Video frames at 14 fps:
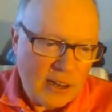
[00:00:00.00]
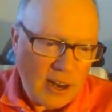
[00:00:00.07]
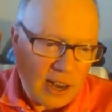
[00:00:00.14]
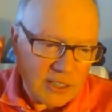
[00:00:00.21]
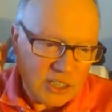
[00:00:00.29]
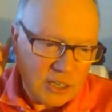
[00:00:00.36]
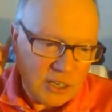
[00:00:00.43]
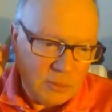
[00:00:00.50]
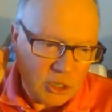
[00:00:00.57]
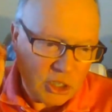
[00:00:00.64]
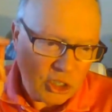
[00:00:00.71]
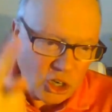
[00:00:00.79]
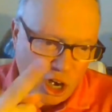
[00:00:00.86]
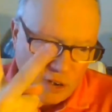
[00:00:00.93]
customer
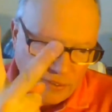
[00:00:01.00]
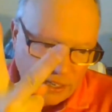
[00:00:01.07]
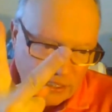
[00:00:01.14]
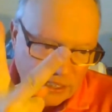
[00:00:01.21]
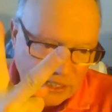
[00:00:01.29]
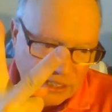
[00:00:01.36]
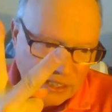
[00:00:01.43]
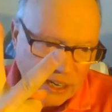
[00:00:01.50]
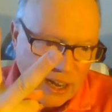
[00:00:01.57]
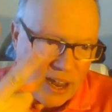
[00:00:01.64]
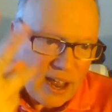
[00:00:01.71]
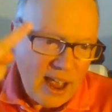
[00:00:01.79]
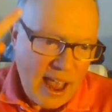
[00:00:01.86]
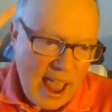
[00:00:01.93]
service,
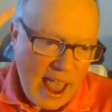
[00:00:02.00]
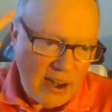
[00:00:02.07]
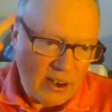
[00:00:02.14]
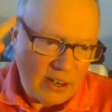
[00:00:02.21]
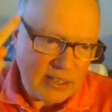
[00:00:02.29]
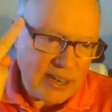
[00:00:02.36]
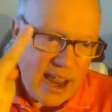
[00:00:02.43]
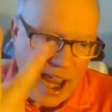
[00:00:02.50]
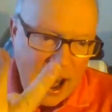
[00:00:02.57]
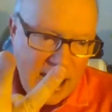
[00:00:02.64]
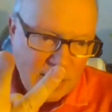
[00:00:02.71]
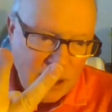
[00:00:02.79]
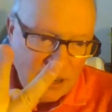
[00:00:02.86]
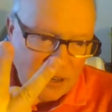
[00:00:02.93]

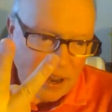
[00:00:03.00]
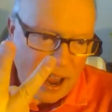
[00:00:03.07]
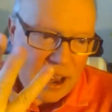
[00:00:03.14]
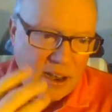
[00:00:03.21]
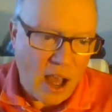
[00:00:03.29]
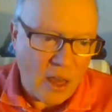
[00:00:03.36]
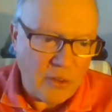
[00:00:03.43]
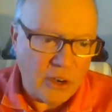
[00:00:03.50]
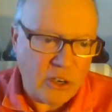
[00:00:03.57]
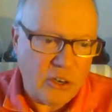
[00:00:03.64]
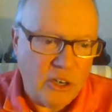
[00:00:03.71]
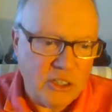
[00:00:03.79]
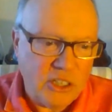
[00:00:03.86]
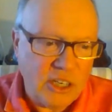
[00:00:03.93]
entertainment, and other
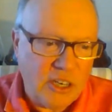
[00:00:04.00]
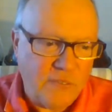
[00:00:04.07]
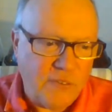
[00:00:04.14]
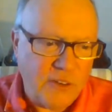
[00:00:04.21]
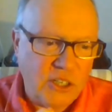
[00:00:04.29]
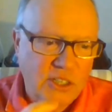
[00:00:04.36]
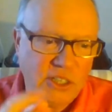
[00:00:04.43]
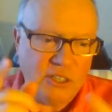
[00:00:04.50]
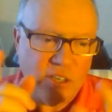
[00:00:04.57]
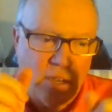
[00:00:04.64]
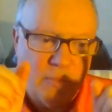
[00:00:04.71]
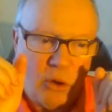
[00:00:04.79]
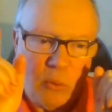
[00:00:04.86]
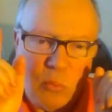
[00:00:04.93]
currency deficiencies
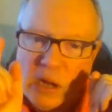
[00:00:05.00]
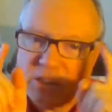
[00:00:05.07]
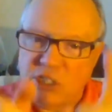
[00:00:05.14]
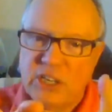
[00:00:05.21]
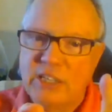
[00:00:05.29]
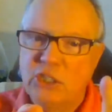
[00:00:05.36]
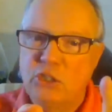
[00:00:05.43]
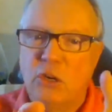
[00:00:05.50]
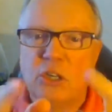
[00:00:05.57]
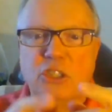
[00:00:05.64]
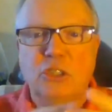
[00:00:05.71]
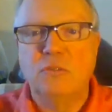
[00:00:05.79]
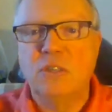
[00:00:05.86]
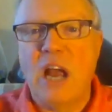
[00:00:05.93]
on board. Well said,
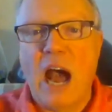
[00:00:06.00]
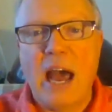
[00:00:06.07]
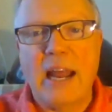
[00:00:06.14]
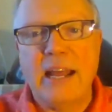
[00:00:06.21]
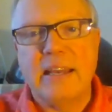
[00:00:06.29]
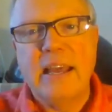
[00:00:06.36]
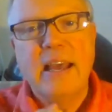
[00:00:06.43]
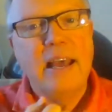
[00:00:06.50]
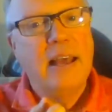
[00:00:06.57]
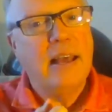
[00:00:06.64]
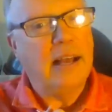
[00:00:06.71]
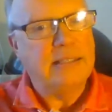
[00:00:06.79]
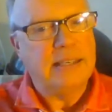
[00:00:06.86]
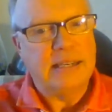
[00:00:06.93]
George. You got it.
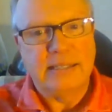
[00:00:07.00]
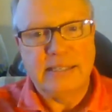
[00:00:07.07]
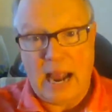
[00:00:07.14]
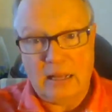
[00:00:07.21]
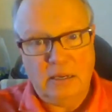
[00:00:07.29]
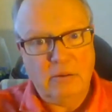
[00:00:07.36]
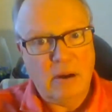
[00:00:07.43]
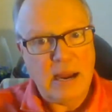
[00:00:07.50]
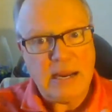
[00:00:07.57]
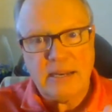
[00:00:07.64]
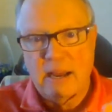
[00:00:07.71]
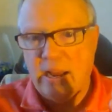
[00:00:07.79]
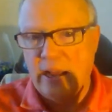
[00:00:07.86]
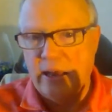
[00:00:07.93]
That's exactly right.
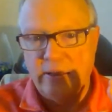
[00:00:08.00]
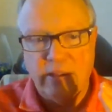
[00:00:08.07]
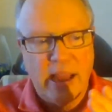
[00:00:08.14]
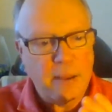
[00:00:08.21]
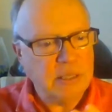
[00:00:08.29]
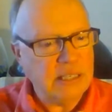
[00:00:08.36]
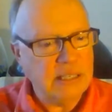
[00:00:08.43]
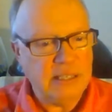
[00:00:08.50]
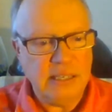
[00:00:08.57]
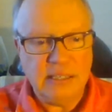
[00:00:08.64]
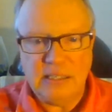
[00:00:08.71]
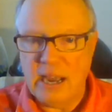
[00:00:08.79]
Uh, the MSC